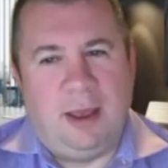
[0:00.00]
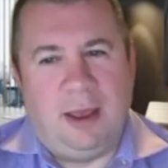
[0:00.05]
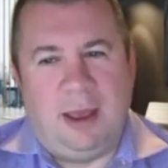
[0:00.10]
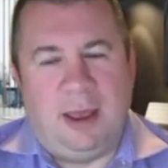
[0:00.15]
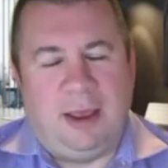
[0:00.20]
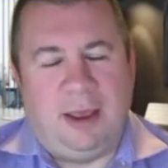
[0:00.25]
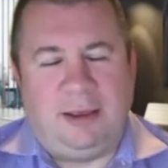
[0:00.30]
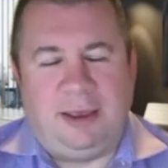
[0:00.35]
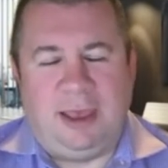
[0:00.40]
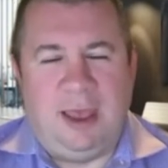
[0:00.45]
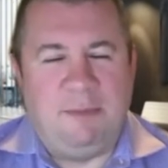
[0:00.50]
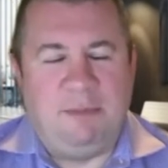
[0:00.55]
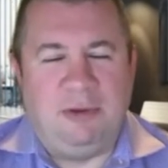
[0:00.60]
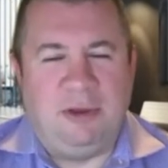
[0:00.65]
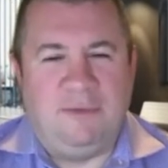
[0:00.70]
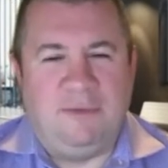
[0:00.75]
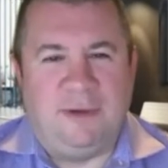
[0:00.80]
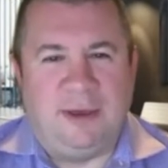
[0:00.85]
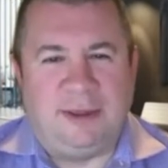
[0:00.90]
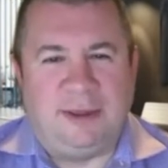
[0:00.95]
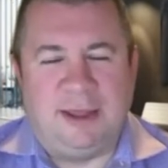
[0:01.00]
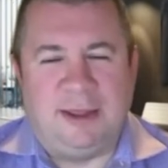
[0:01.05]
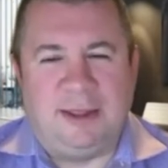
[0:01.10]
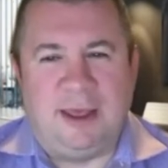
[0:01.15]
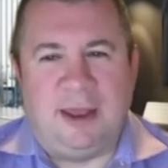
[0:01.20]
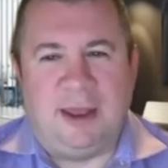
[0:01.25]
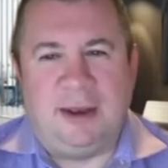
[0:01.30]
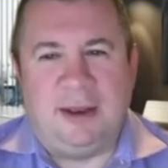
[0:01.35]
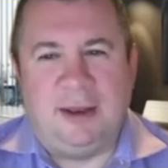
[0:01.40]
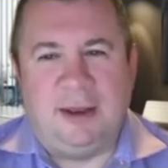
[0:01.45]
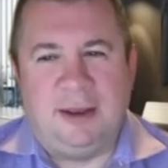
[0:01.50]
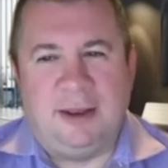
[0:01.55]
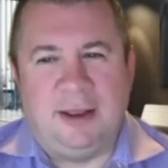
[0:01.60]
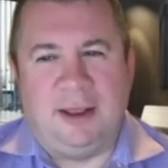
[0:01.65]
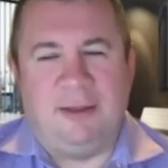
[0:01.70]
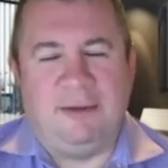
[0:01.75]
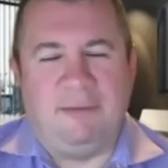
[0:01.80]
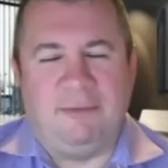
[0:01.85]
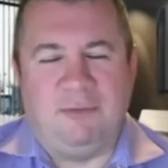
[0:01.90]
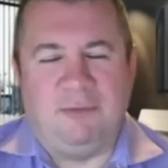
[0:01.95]
I can't believe I said that
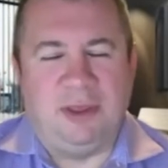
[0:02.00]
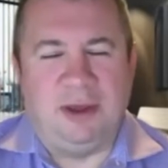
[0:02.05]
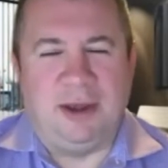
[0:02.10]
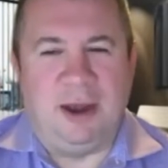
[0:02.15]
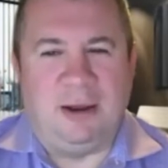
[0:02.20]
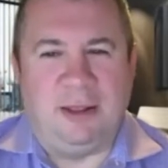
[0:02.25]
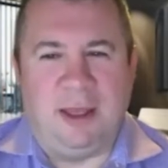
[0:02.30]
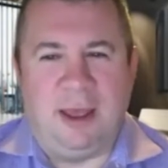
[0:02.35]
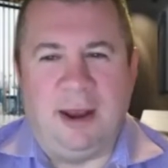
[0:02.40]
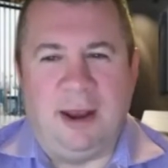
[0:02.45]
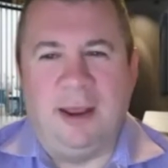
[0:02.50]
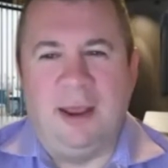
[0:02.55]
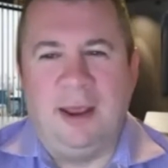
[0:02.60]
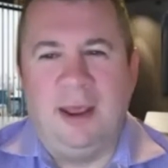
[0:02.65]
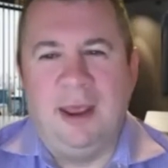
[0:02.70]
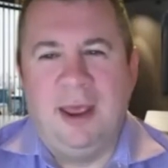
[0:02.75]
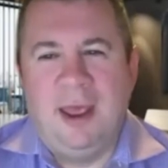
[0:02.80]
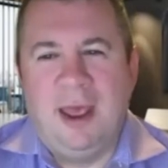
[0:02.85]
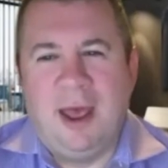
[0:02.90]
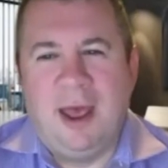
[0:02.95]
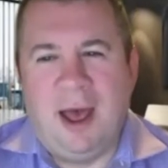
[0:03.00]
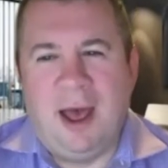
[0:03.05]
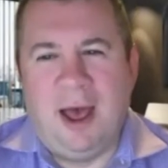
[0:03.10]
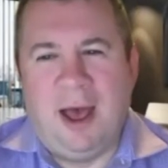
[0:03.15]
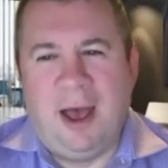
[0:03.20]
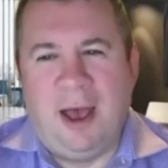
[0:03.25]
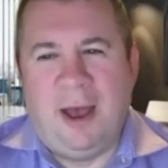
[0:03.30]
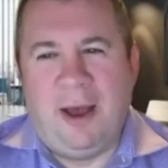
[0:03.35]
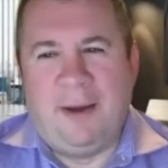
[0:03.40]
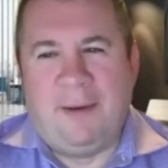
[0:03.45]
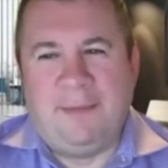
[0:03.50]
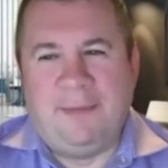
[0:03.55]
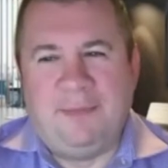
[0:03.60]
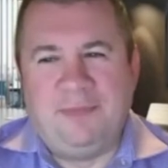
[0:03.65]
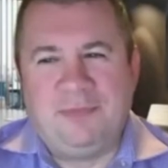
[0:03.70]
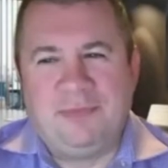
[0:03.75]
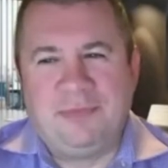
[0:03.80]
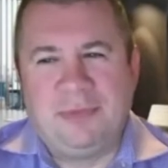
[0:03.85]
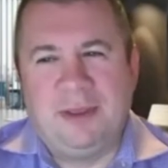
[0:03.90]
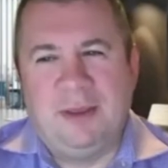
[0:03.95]
with an airline.
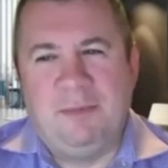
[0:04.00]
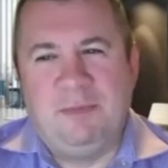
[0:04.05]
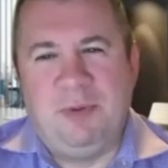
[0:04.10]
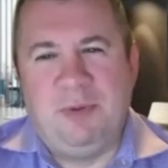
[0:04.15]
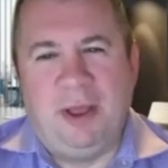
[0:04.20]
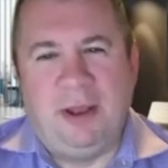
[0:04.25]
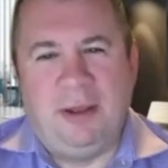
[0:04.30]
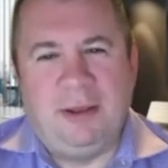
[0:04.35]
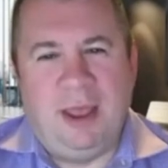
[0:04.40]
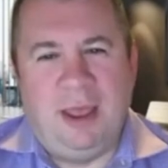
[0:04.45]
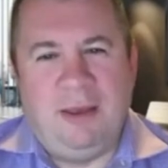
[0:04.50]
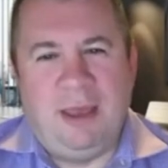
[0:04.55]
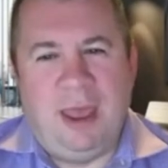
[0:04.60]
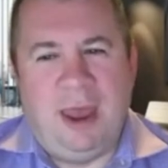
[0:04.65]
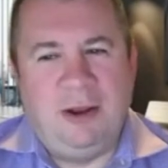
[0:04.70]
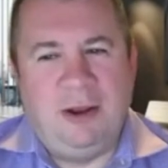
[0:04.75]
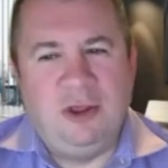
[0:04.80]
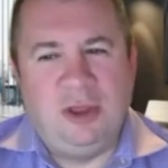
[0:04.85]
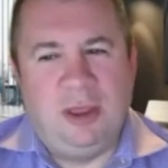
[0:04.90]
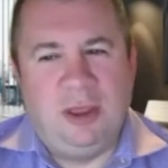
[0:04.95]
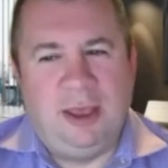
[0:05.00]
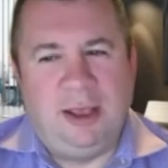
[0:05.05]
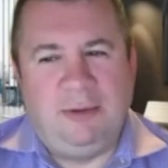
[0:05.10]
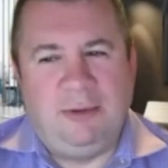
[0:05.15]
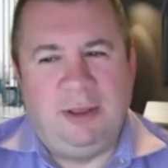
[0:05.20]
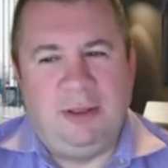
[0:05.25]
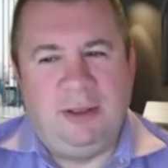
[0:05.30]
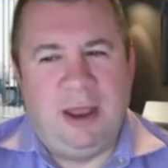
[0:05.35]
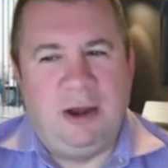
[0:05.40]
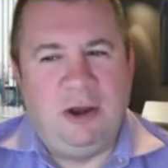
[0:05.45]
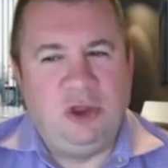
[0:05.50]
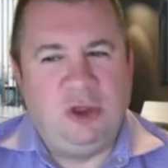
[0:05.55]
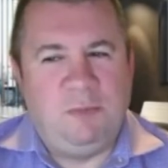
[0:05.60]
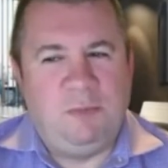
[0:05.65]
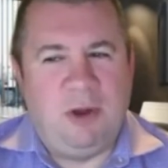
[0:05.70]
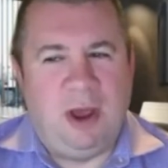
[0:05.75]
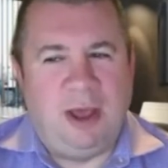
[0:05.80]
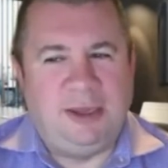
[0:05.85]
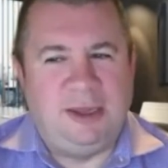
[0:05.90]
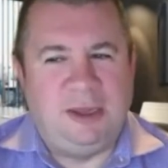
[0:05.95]
But energy
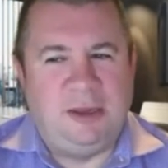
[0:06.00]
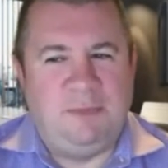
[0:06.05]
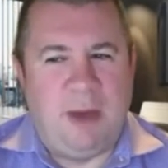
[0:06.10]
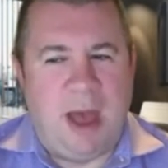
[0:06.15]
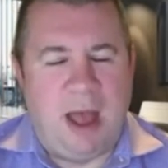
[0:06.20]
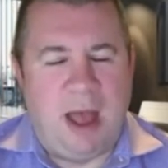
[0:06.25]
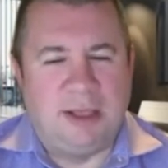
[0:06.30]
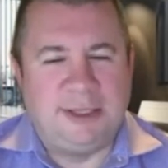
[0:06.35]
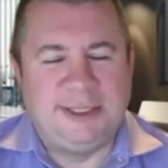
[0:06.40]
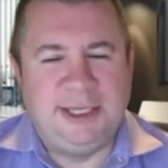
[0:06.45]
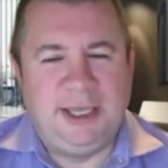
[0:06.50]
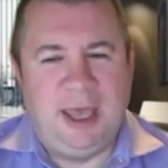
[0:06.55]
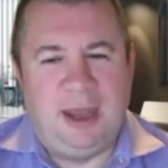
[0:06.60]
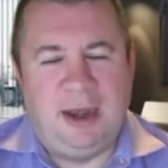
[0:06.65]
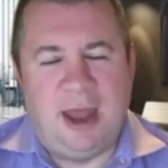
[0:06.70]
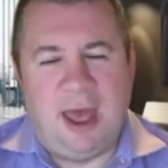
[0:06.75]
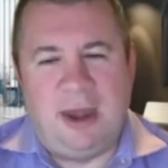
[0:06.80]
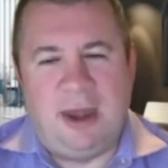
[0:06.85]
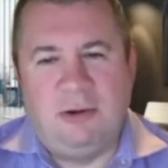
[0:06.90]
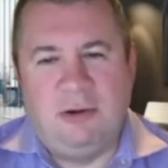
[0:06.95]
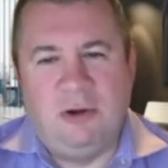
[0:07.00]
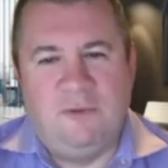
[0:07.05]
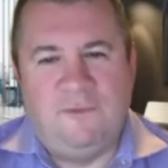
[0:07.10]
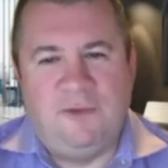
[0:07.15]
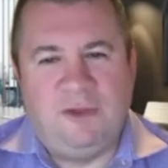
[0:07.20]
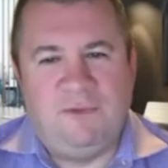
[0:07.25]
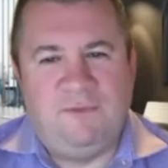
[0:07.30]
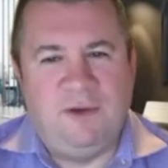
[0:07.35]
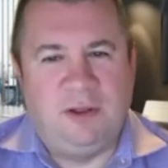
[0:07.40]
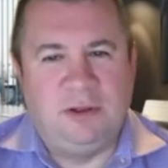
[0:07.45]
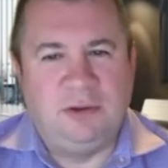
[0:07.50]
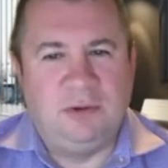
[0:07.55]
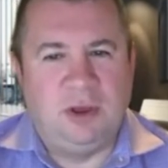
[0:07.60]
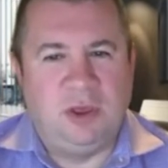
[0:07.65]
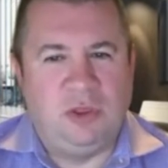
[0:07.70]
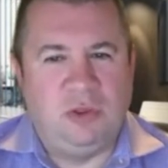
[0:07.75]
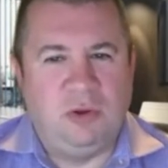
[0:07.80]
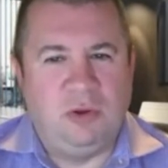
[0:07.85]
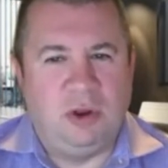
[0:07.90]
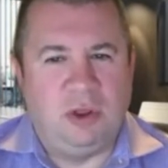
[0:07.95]
prices bounced again. I don't know if it's filtering
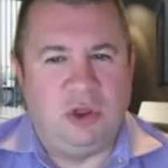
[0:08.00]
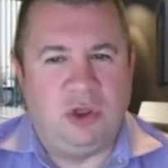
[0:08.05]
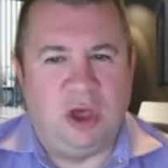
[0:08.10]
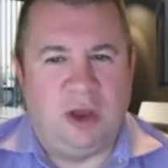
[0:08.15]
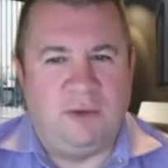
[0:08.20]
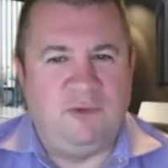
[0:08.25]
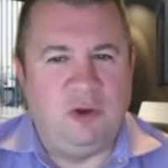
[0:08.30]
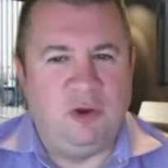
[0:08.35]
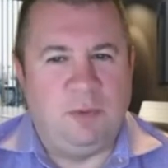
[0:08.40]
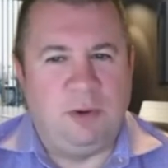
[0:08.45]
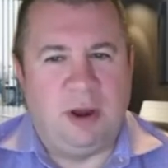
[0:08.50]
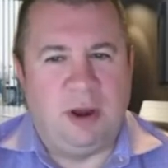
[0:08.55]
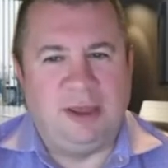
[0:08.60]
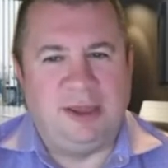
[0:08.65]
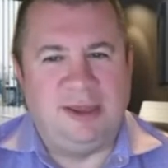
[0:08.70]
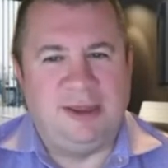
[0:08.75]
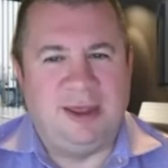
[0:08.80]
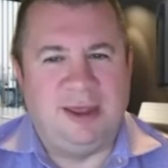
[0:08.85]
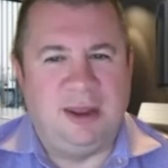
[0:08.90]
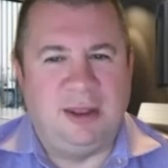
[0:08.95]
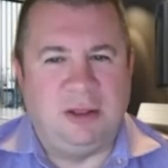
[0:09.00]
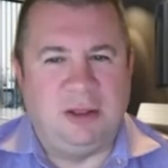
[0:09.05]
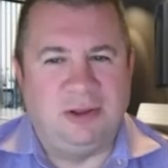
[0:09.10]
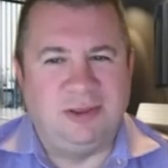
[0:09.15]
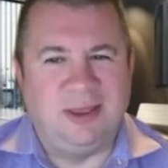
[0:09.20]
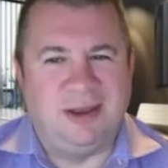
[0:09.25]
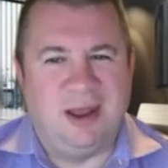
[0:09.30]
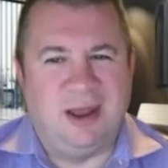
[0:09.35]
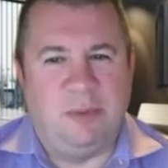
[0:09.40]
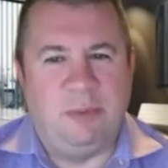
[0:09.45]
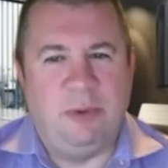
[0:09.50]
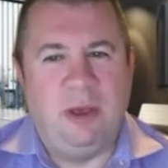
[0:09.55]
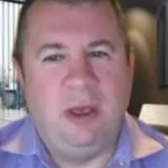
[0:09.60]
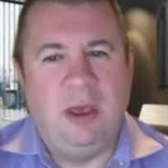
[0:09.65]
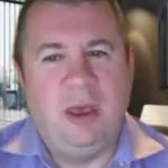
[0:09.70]
through to jet fuel prices. I didn't look it up.